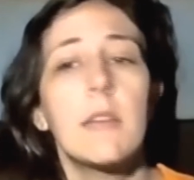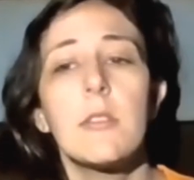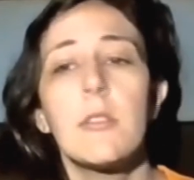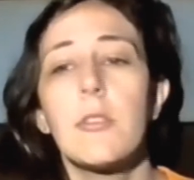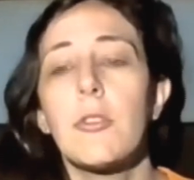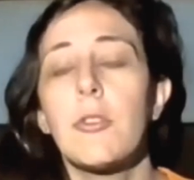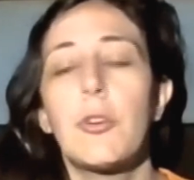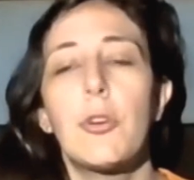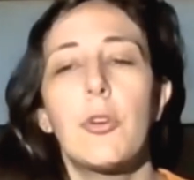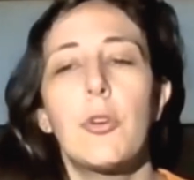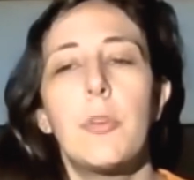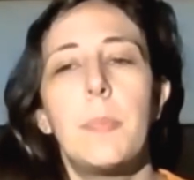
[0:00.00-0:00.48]

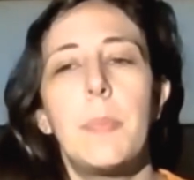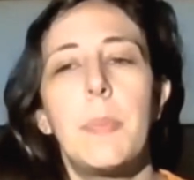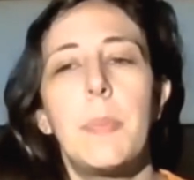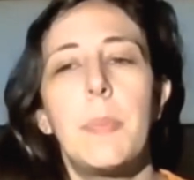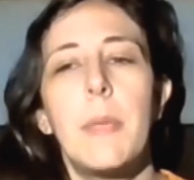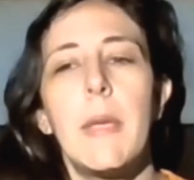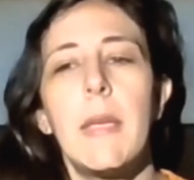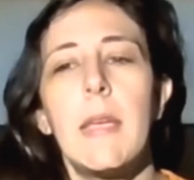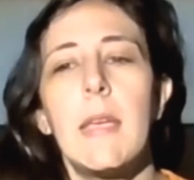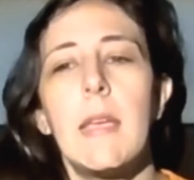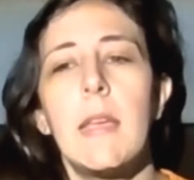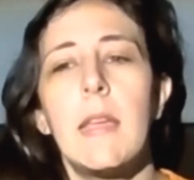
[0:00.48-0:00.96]
Could
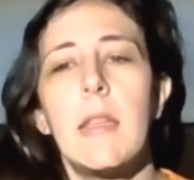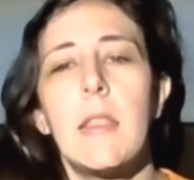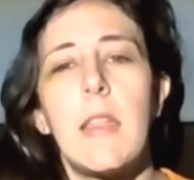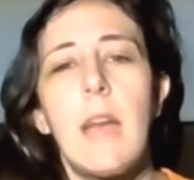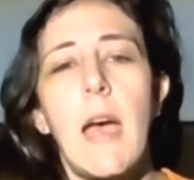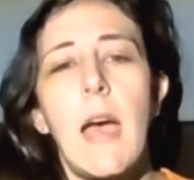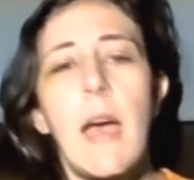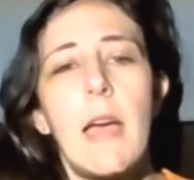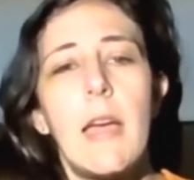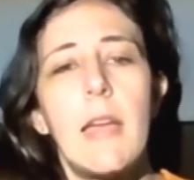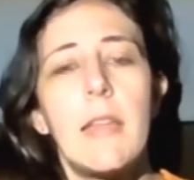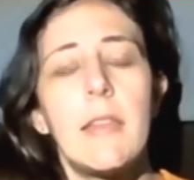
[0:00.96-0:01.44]
be
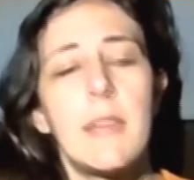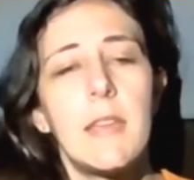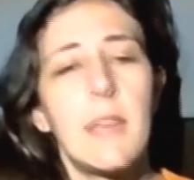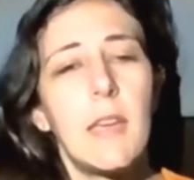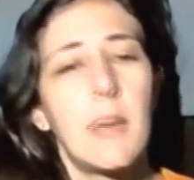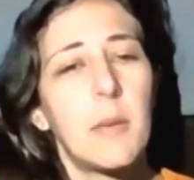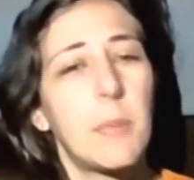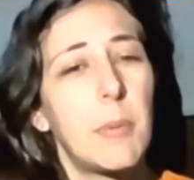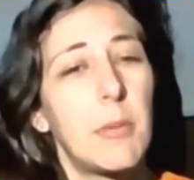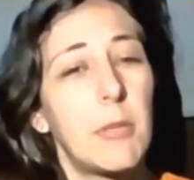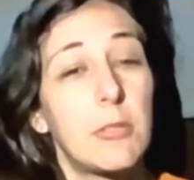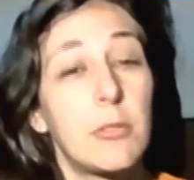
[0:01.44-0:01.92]
that the
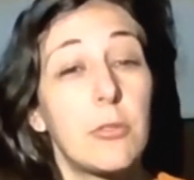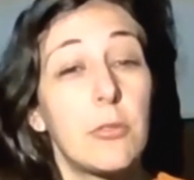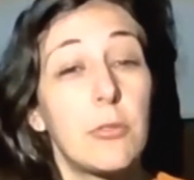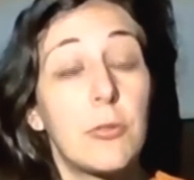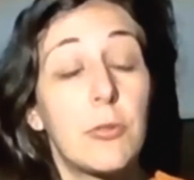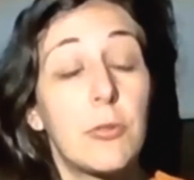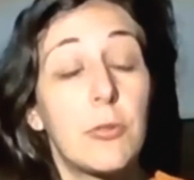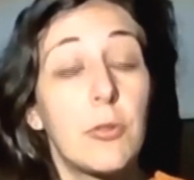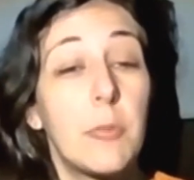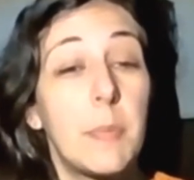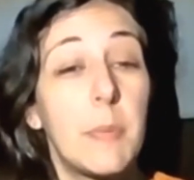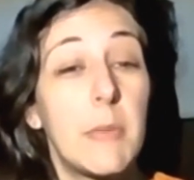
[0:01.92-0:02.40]
young person
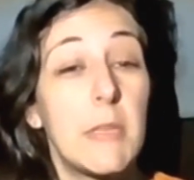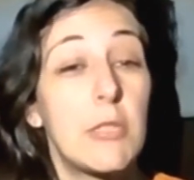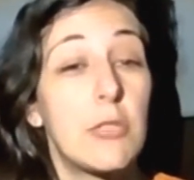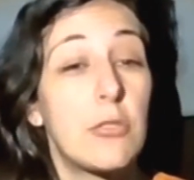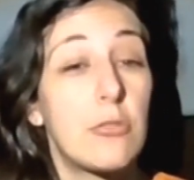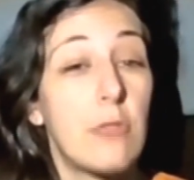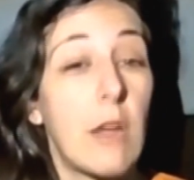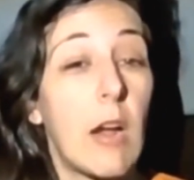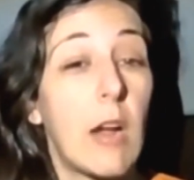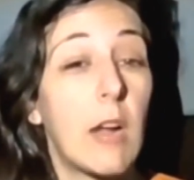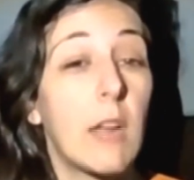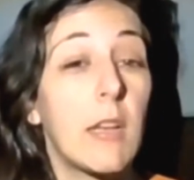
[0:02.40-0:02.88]
could be
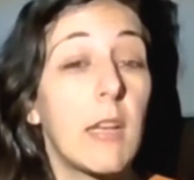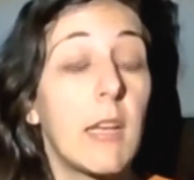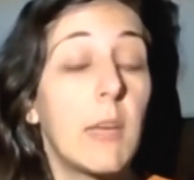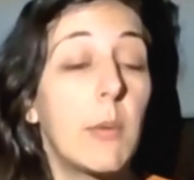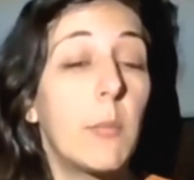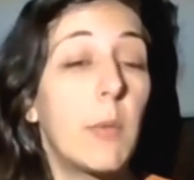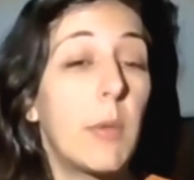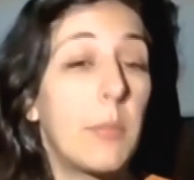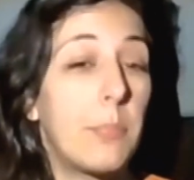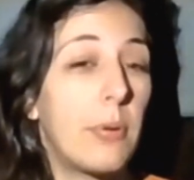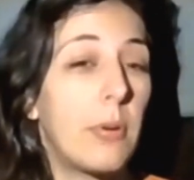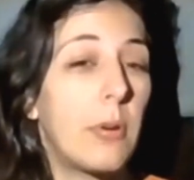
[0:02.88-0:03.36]
struggling
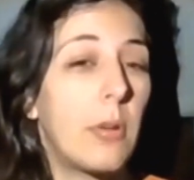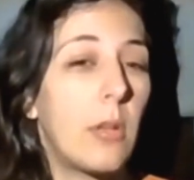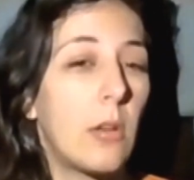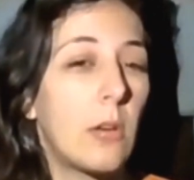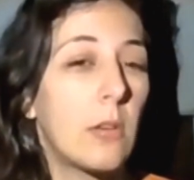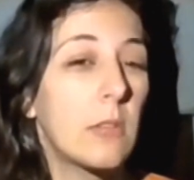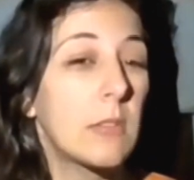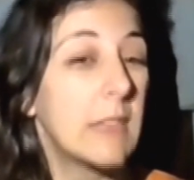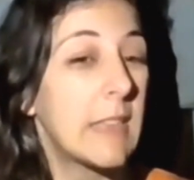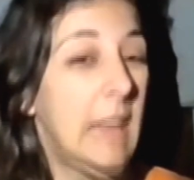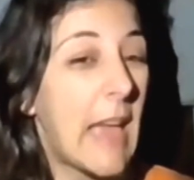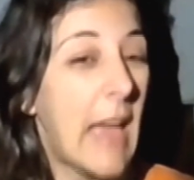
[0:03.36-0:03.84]
with
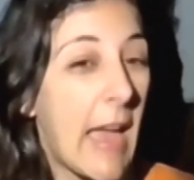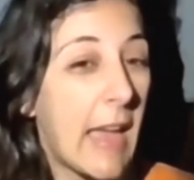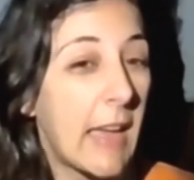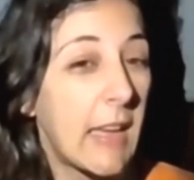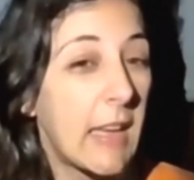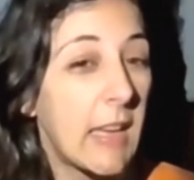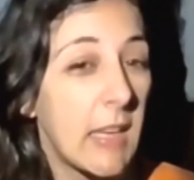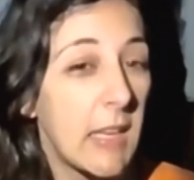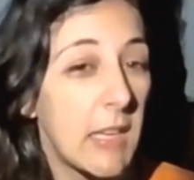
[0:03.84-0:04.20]
prolonged anger